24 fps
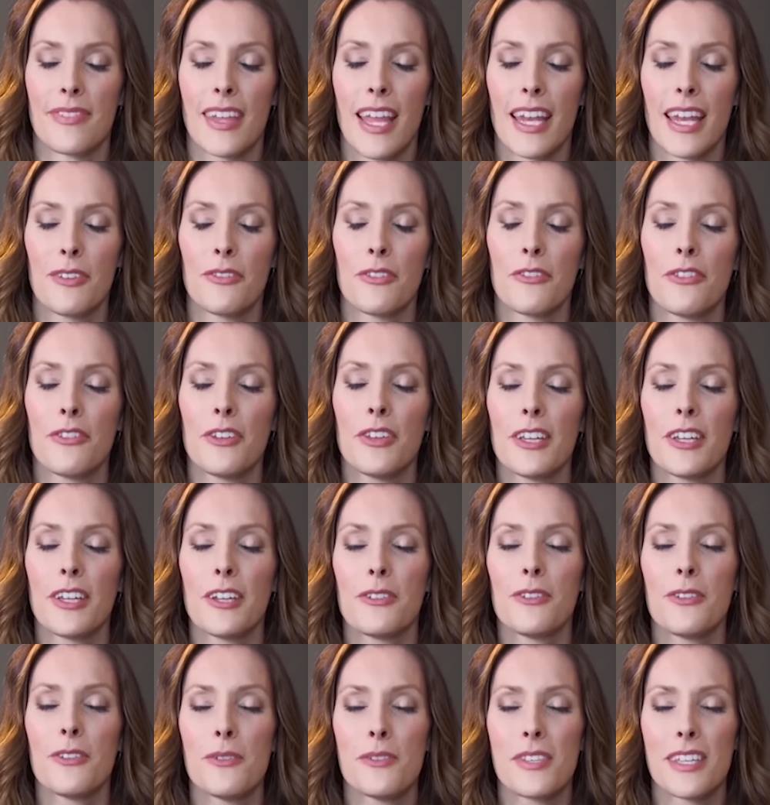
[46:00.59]
And if you feel like
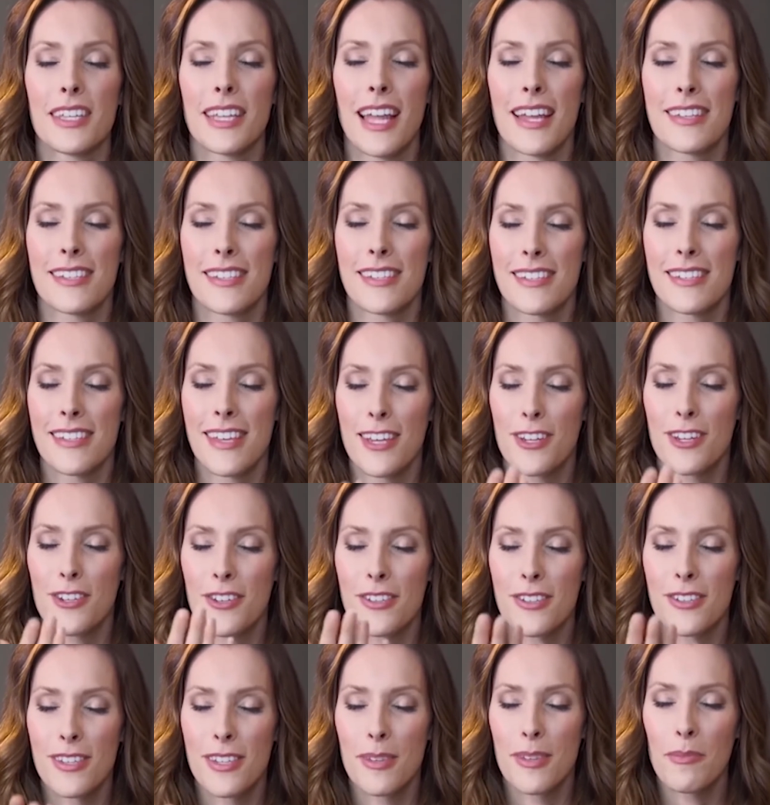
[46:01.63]
you're losing that
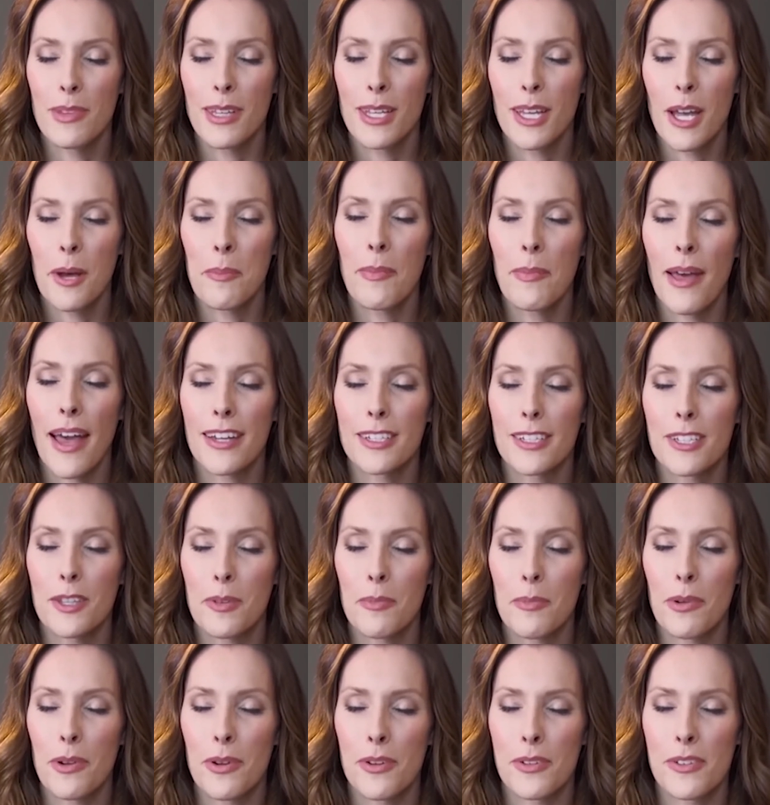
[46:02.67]
sensation, simply come back to
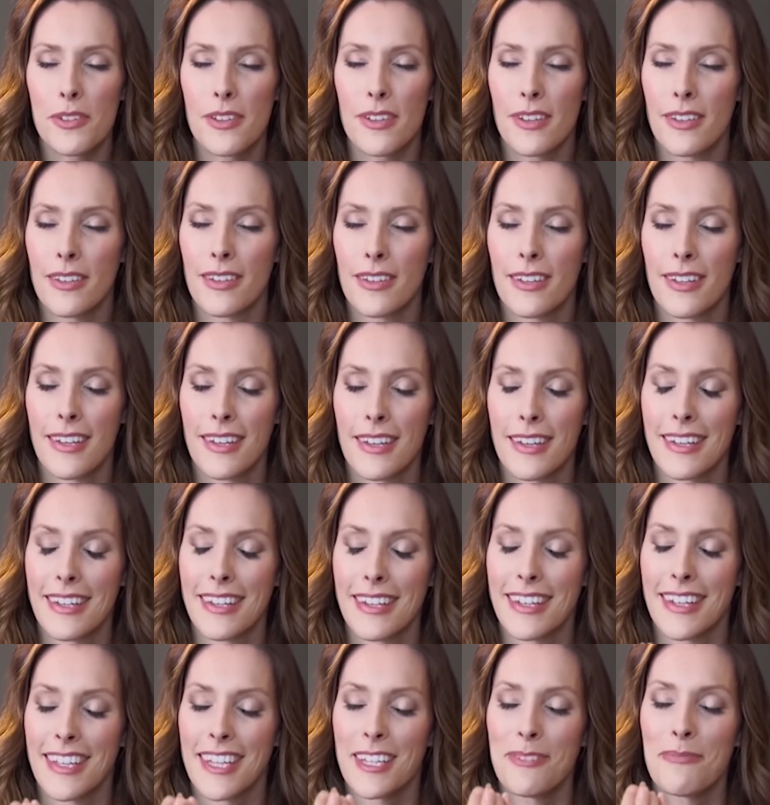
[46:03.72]
the person
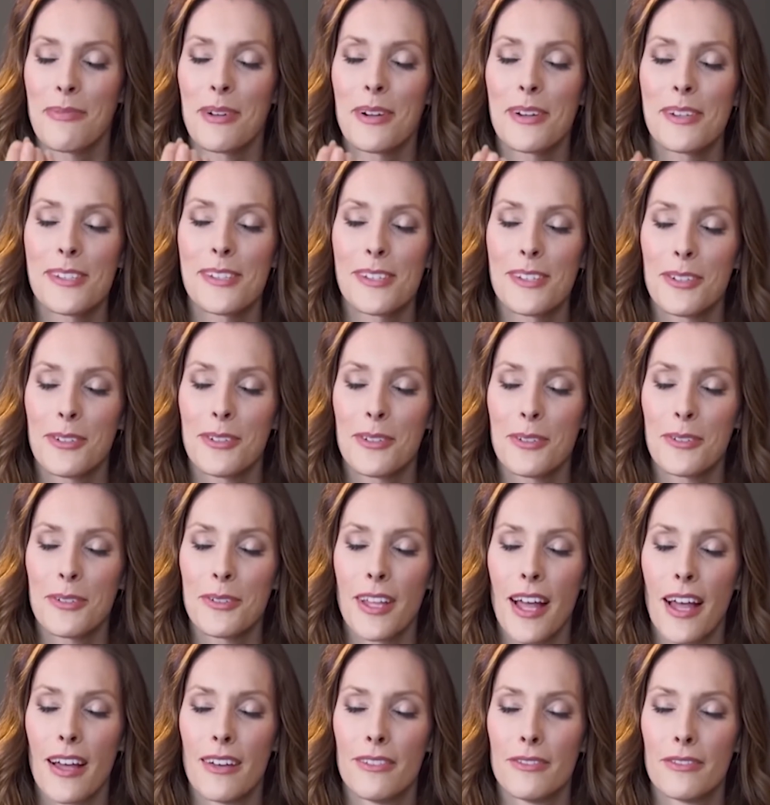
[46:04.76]
who you
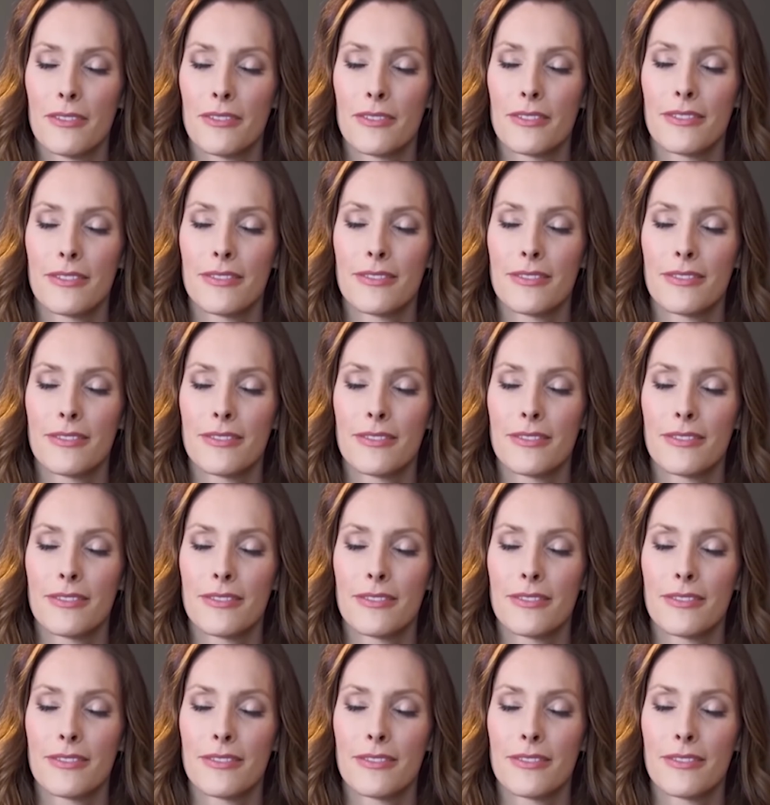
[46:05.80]
love.